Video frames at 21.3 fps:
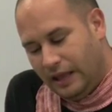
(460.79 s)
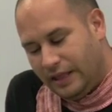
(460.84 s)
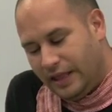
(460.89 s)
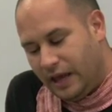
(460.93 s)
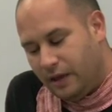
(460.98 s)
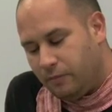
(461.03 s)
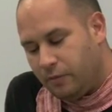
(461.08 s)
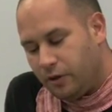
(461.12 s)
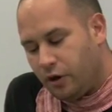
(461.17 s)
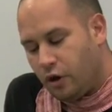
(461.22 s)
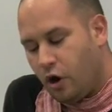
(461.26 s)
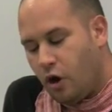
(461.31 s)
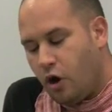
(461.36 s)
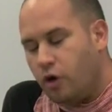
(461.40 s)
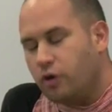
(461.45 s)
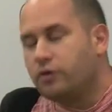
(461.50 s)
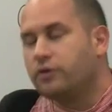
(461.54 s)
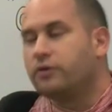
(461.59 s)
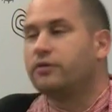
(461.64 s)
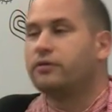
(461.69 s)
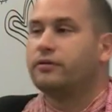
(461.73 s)
They
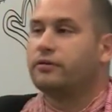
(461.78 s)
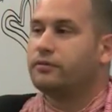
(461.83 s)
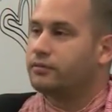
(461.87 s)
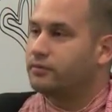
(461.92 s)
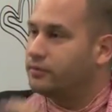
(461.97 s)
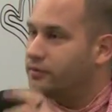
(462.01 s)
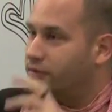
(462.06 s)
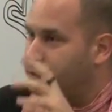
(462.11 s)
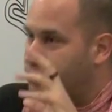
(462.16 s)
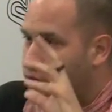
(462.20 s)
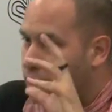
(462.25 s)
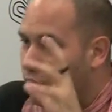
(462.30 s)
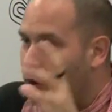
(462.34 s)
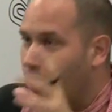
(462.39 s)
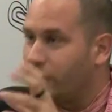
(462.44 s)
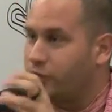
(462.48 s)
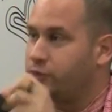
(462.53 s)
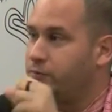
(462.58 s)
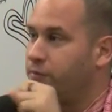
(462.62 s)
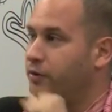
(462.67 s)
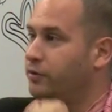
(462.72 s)
belong, this
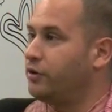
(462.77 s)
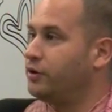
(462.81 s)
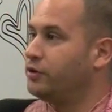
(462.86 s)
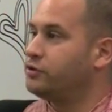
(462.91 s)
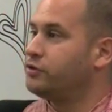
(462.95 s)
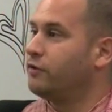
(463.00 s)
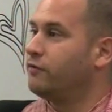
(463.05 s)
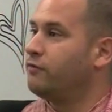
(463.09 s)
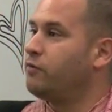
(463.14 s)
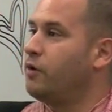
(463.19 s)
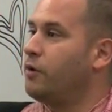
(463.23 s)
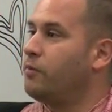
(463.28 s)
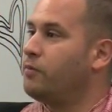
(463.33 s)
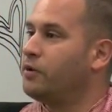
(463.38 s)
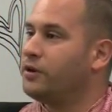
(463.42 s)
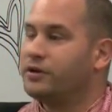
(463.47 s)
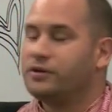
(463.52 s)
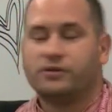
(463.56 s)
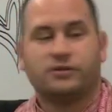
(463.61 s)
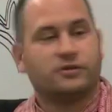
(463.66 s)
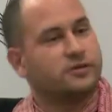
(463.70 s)
whole experience of
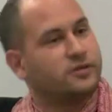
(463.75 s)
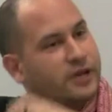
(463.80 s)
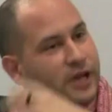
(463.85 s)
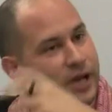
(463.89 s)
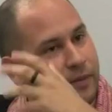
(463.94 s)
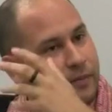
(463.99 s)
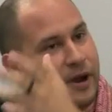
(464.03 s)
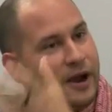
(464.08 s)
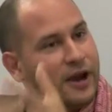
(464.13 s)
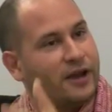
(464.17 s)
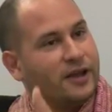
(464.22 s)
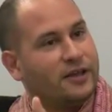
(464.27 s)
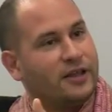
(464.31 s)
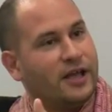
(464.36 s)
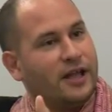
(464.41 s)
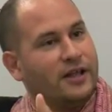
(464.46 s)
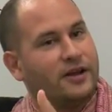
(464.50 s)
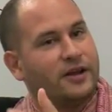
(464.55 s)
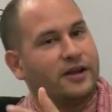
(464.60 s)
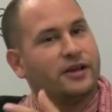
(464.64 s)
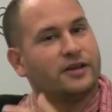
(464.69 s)
Wobblies, Haymarket
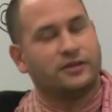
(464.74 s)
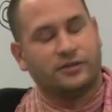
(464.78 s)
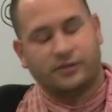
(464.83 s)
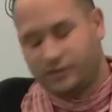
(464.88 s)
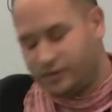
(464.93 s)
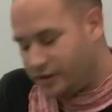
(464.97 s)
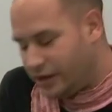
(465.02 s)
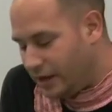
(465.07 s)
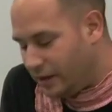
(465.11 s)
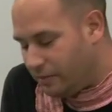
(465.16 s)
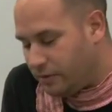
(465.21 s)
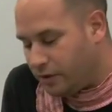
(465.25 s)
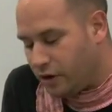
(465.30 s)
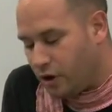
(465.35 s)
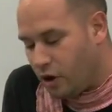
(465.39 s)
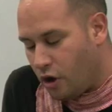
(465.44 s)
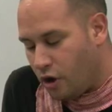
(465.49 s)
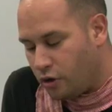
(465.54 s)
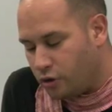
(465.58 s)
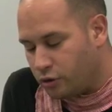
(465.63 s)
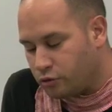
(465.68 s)
anarchists, they
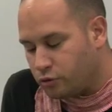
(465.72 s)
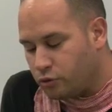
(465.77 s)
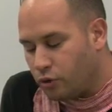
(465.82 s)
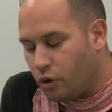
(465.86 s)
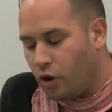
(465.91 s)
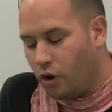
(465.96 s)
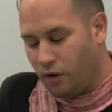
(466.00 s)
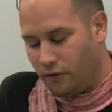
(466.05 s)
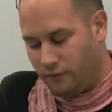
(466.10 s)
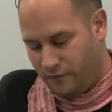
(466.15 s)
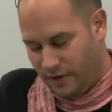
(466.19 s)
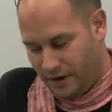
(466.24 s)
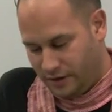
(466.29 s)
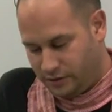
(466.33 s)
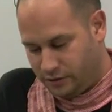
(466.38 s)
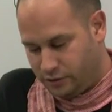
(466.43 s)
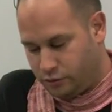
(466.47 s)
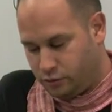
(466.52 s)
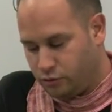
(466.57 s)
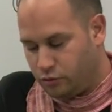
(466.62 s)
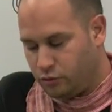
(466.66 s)
belong to all of
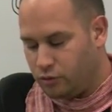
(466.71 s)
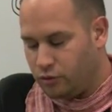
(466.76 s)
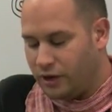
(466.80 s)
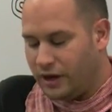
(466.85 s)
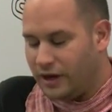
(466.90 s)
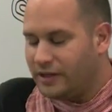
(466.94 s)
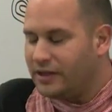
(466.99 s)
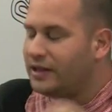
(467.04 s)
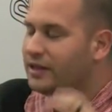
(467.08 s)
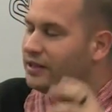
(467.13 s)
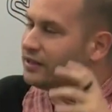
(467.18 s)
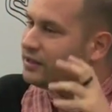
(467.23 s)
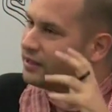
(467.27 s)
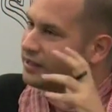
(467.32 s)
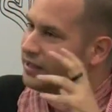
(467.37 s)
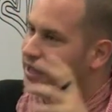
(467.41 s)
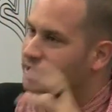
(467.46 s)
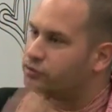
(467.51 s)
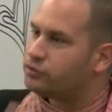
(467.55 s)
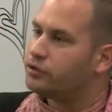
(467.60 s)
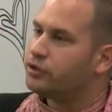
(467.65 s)
us, to an
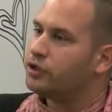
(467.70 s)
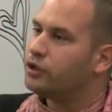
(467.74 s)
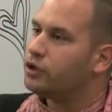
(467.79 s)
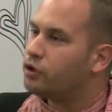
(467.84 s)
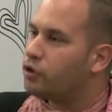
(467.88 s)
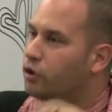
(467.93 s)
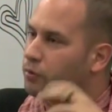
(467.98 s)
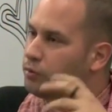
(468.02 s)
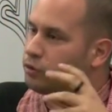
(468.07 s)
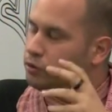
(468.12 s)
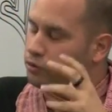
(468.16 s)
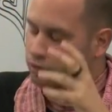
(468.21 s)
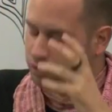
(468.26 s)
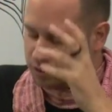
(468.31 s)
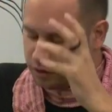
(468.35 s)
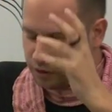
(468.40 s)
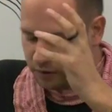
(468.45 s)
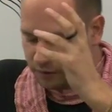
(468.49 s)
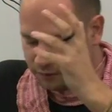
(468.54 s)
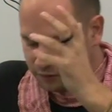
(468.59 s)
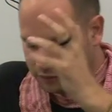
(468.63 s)
international
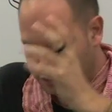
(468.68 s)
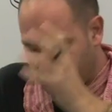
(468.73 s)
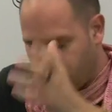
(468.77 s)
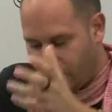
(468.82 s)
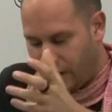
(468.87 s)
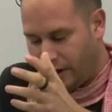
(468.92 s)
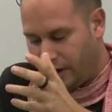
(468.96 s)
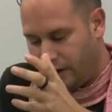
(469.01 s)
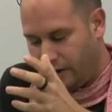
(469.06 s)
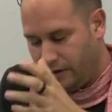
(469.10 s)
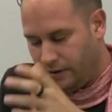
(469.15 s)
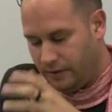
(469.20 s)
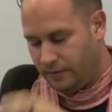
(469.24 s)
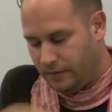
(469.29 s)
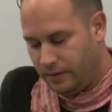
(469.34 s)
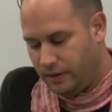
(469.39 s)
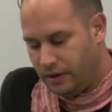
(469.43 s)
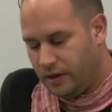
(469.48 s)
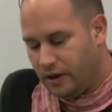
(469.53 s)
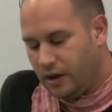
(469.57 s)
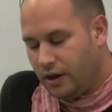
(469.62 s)
community of struggle,
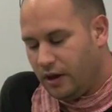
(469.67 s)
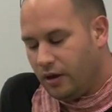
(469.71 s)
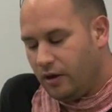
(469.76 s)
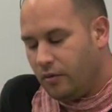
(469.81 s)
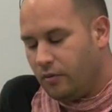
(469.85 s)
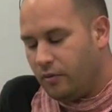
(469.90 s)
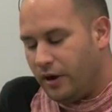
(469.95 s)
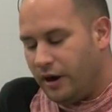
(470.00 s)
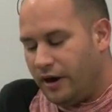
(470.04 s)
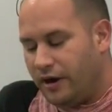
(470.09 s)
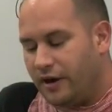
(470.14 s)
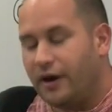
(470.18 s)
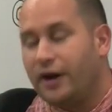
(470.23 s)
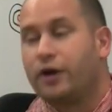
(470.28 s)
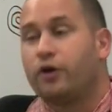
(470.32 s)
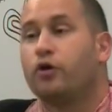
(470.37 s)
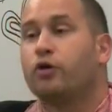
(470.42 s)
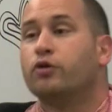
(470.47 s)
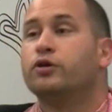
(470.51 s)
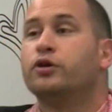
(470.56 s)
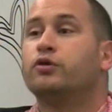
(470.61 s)
where,
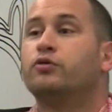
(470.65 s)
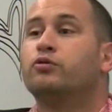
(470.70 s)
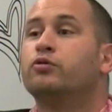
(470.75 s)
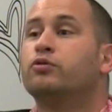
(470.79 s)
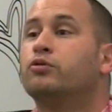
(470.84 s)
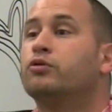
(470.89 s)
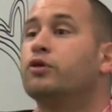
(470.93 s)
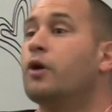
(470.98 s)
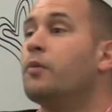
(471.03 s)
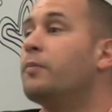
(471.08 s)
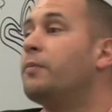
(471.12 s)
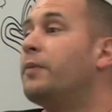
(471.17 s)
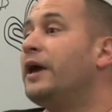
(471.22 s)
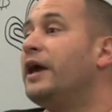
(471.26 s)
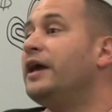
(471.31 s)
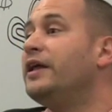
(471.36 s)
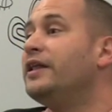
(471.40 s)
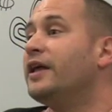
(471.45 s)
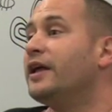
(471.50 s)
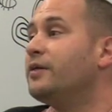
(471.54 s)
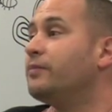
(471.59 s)
according to Tom
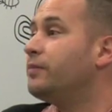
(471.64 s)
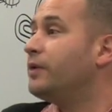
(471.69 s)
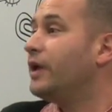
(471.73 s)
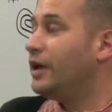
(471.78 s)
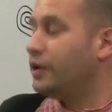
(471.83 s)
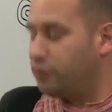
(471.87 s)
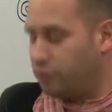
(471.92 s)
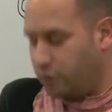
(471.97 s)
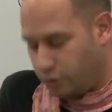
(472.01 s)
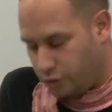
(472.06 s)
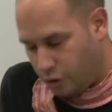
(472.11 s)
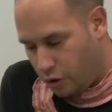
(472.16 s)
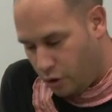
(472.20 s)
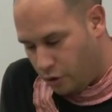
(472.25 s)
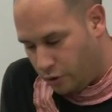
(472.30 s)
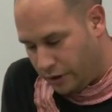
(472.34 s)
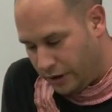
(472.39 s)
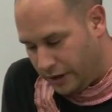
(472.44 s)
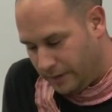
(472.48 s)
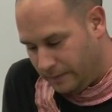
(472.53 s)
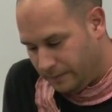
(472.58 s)
Paine and Pietro
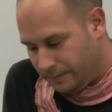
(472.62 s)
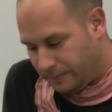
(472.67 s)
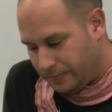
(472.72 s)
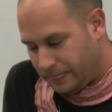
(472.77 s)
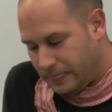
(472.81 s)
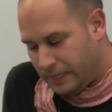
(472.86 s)
Gori,